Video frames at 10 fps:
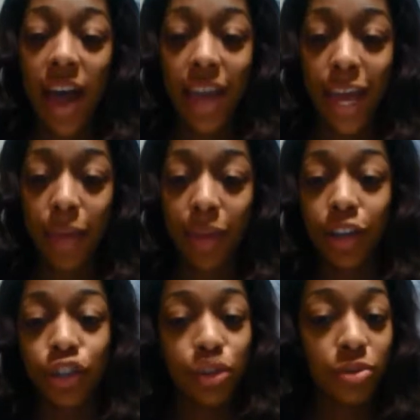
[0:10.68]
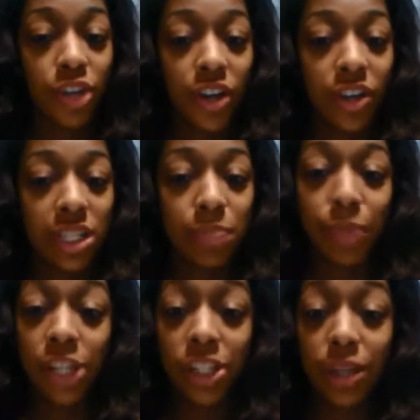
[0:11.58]
I am a junior
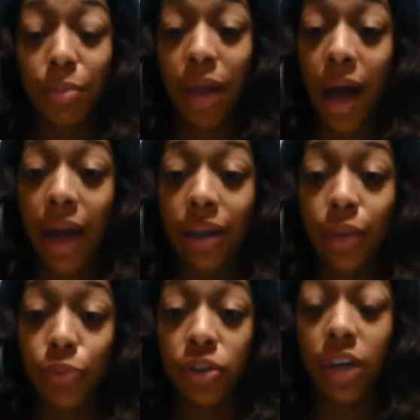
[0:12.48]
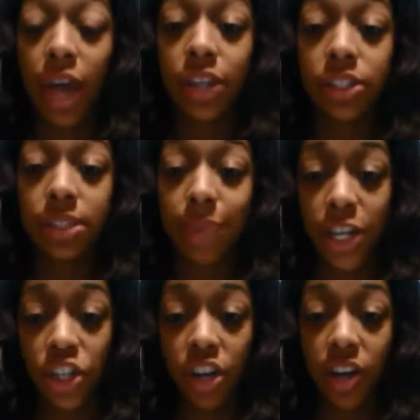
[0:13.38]
speech and applied communications
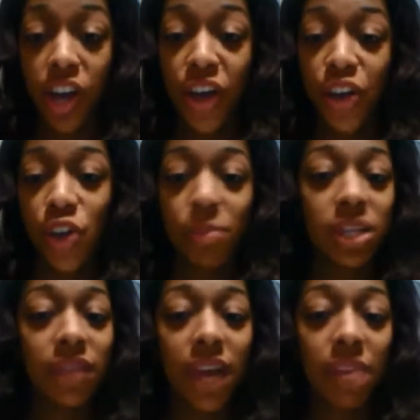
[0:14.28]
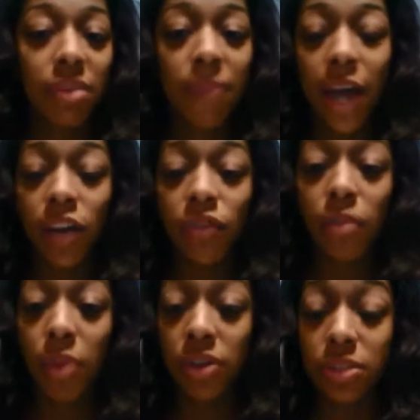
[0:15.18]
major, human development minor
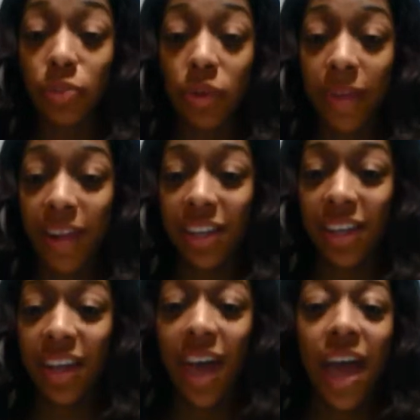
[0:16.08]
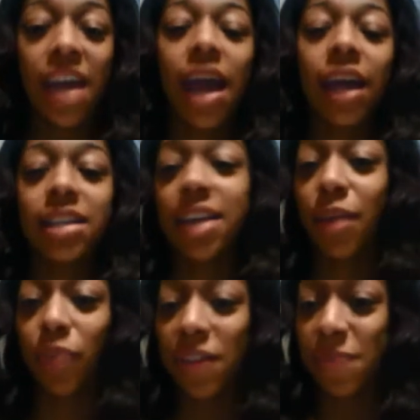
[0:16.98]
from Baltimore, Maryland, and I
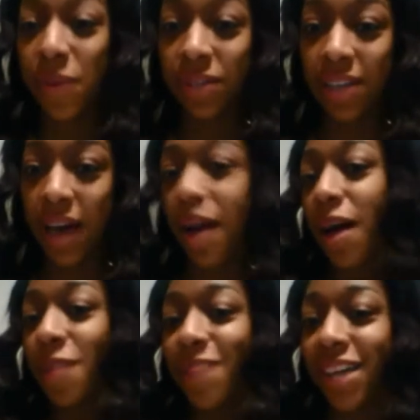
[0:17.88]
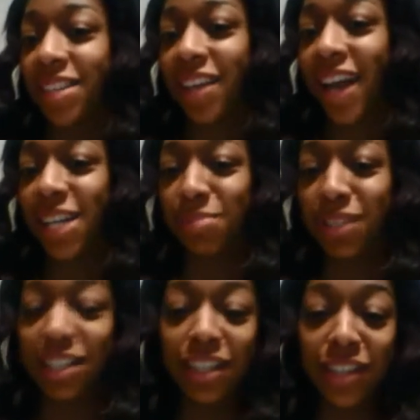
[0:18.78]
attend one of the most amazing
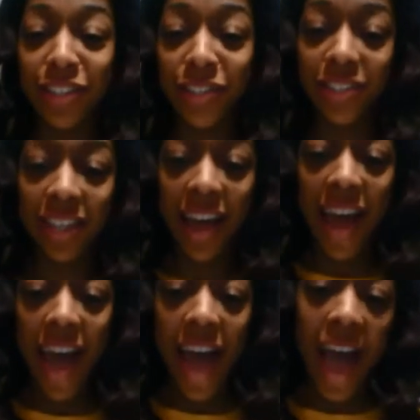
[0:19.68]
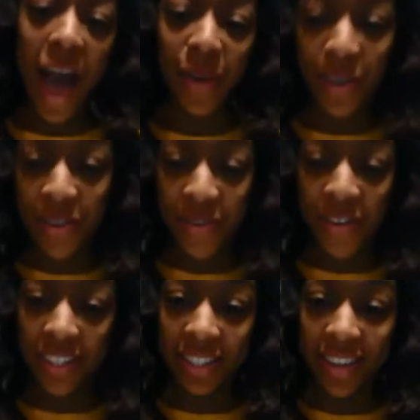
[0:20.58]
HBCUs, Howard
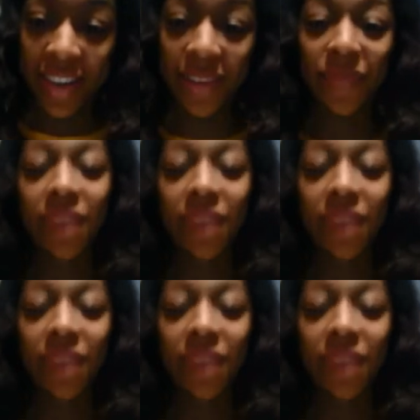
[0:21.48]
University.